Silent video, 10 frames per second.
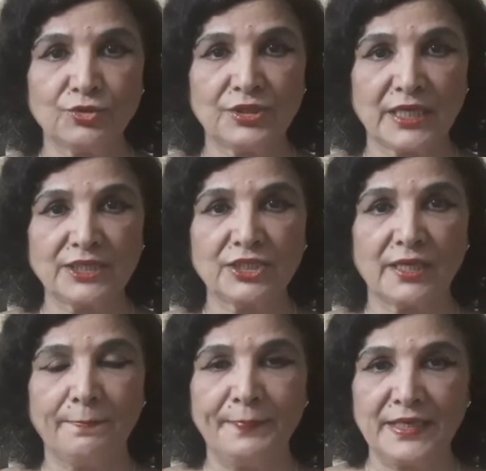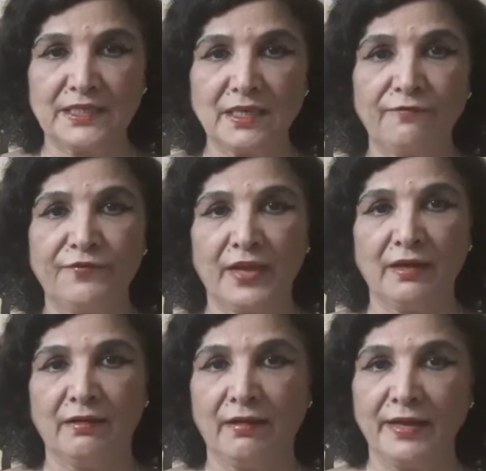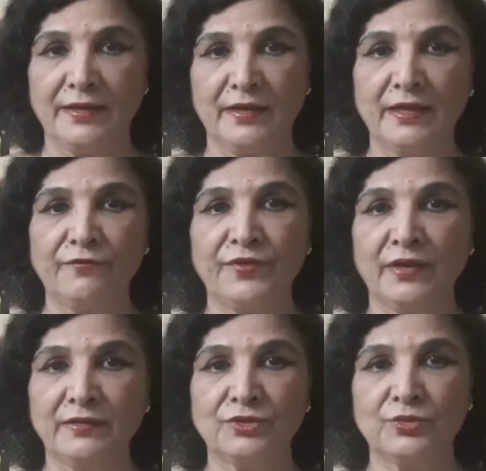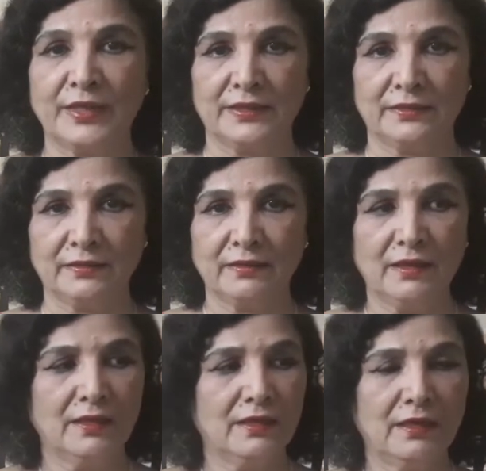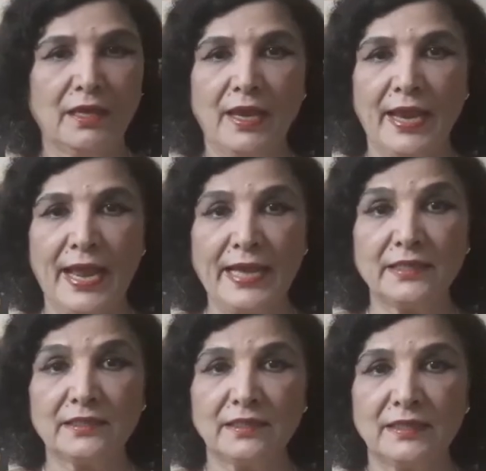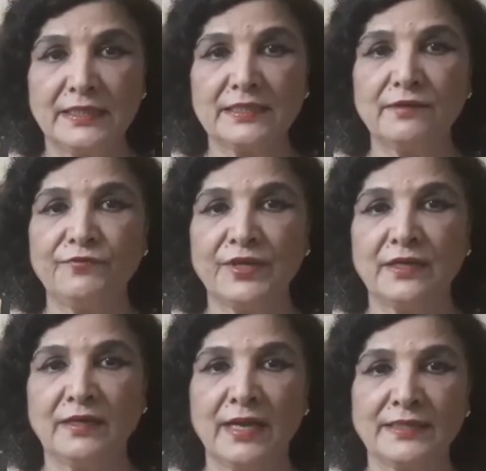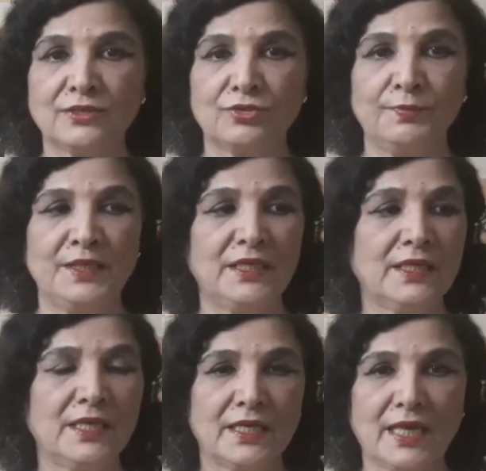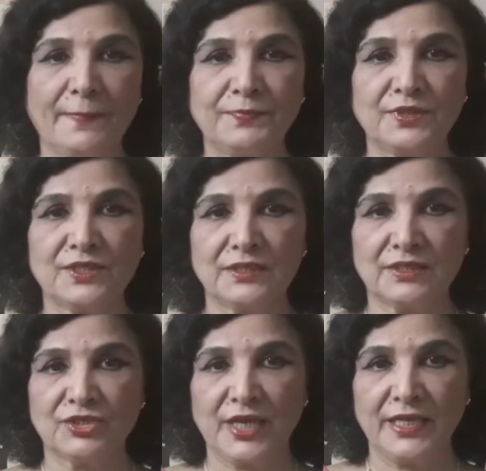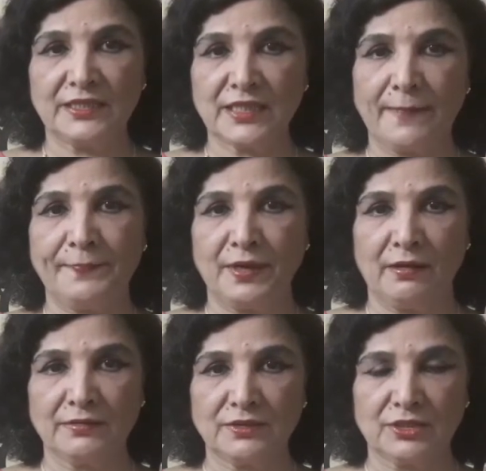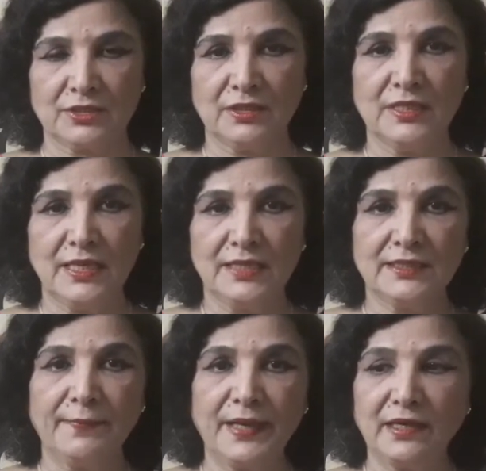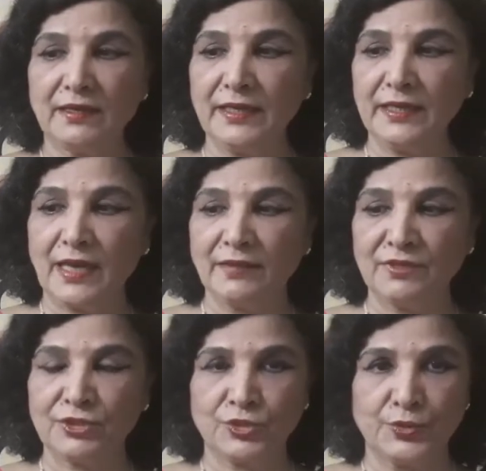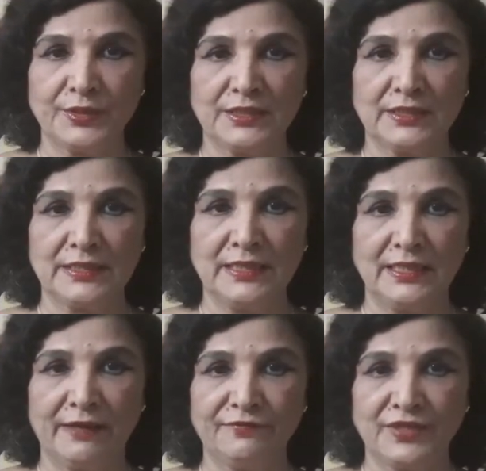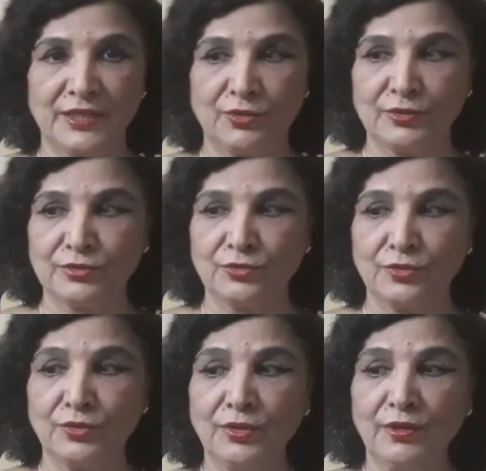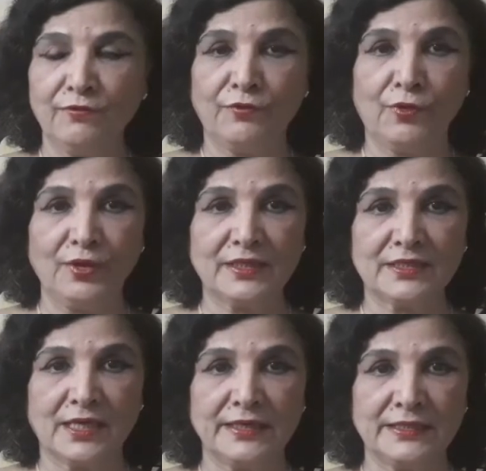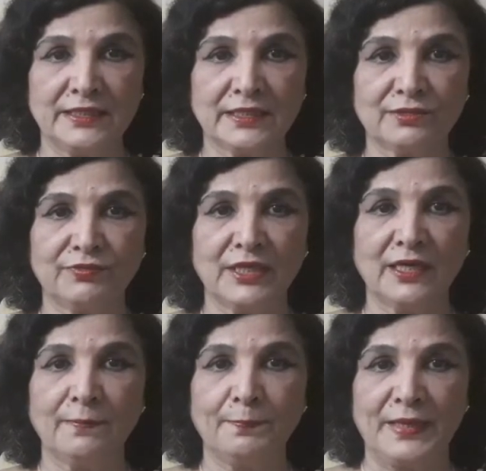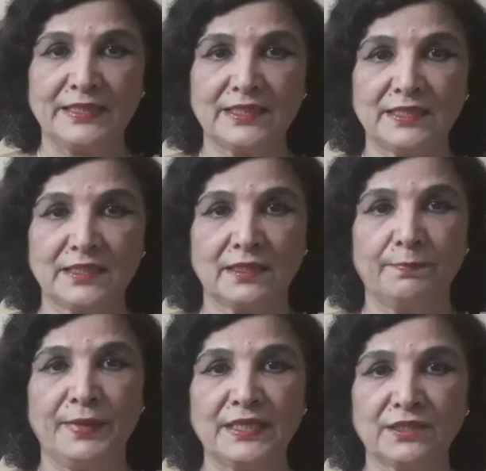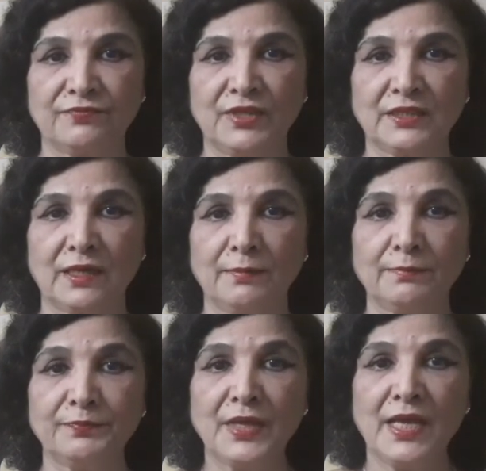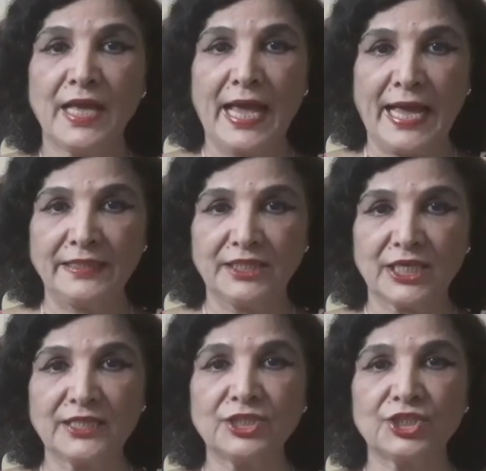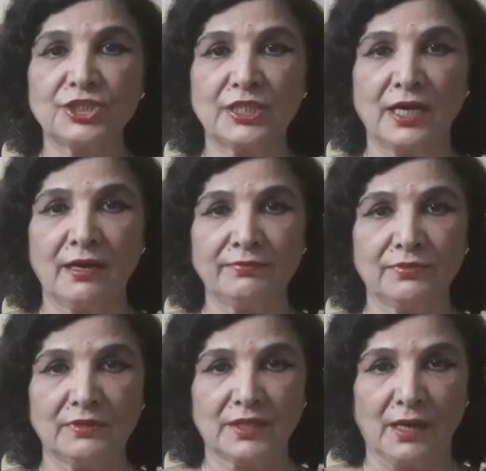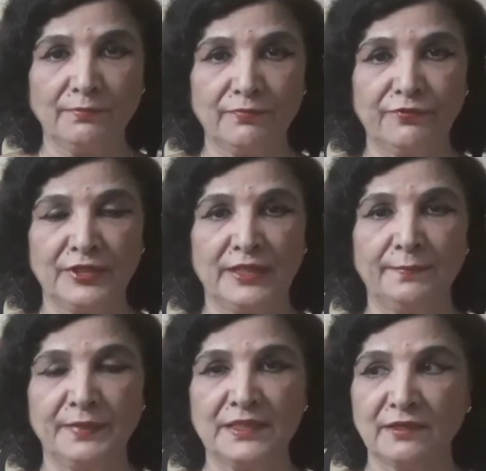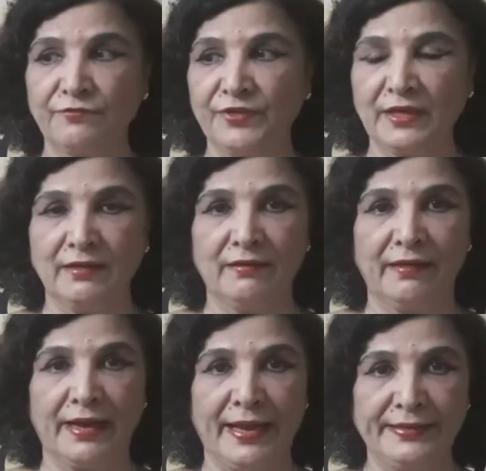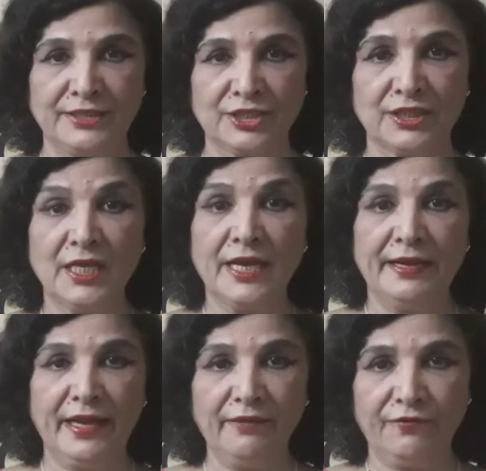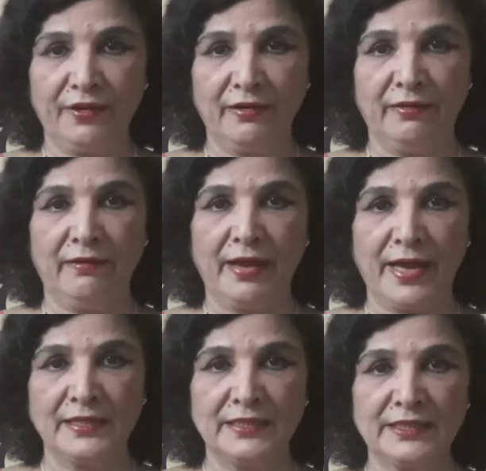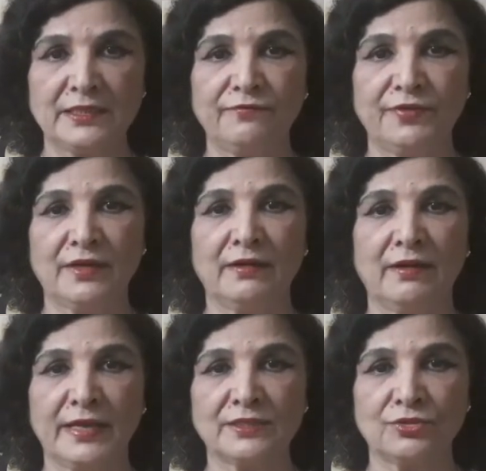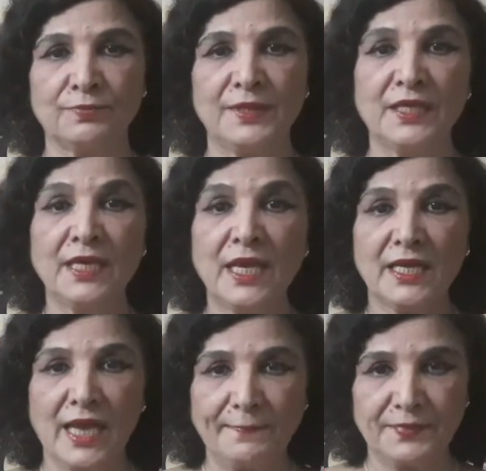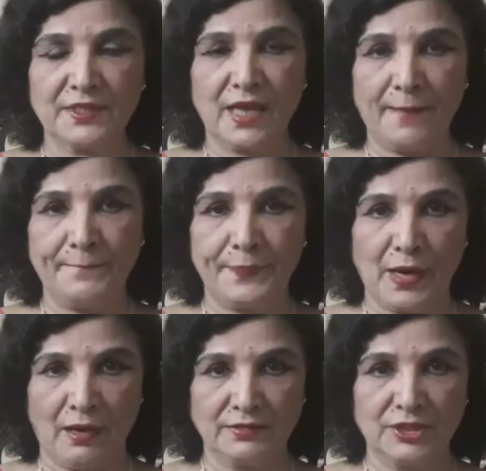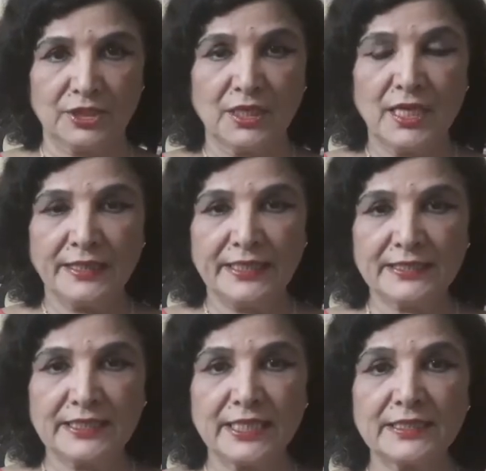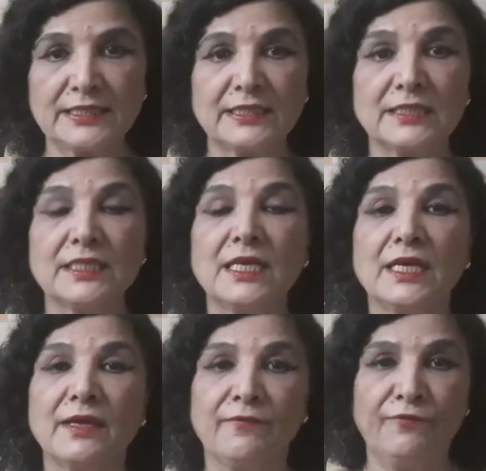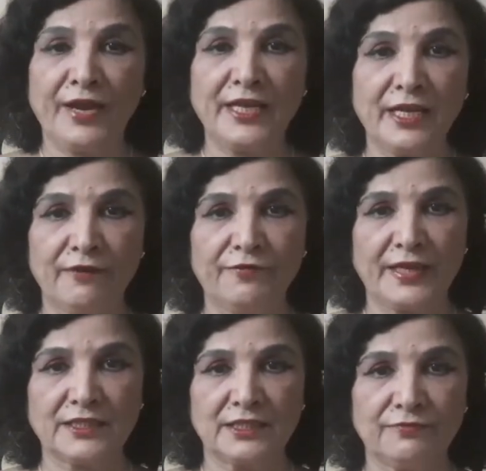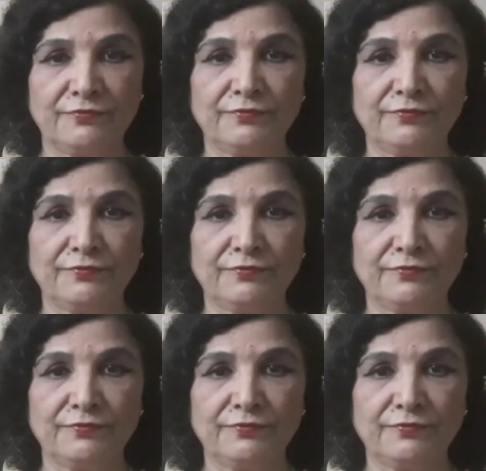touch the middle finger and ring finger together, and little finger has to be kept straight apart. Similarly, I will show it in the left hand also. Fold the index finger, place it at the base of the thumb and touch the thumb with the middle finger and ring finger, and little finger has to be kept apart. This is very effective